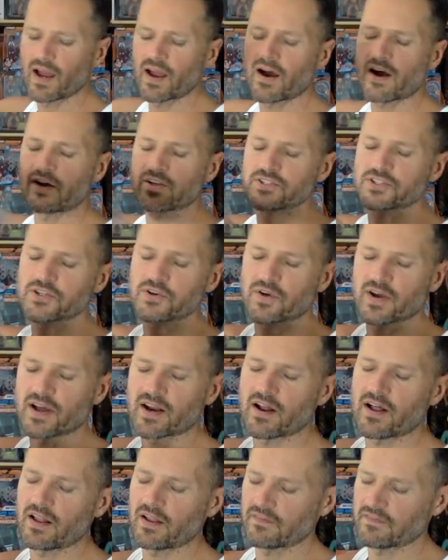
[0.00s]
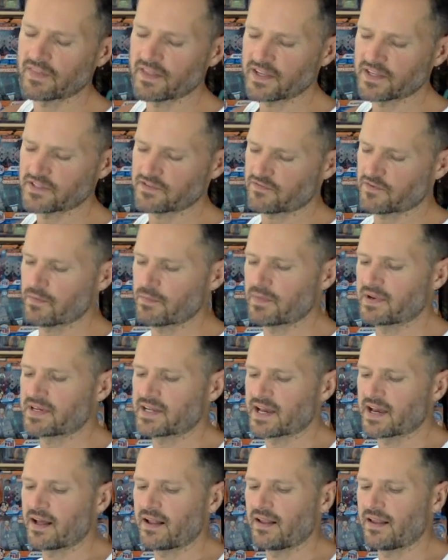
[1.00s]
I also got all of these from
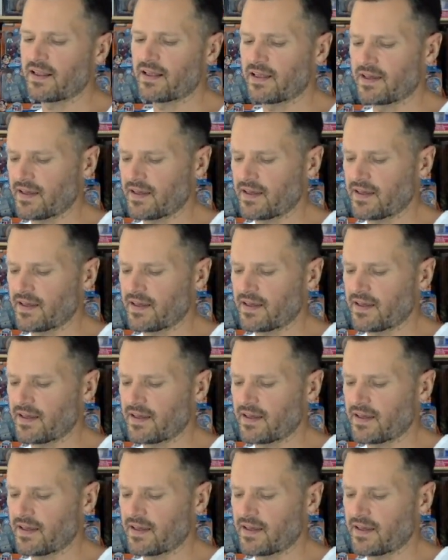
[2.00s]
Mattel.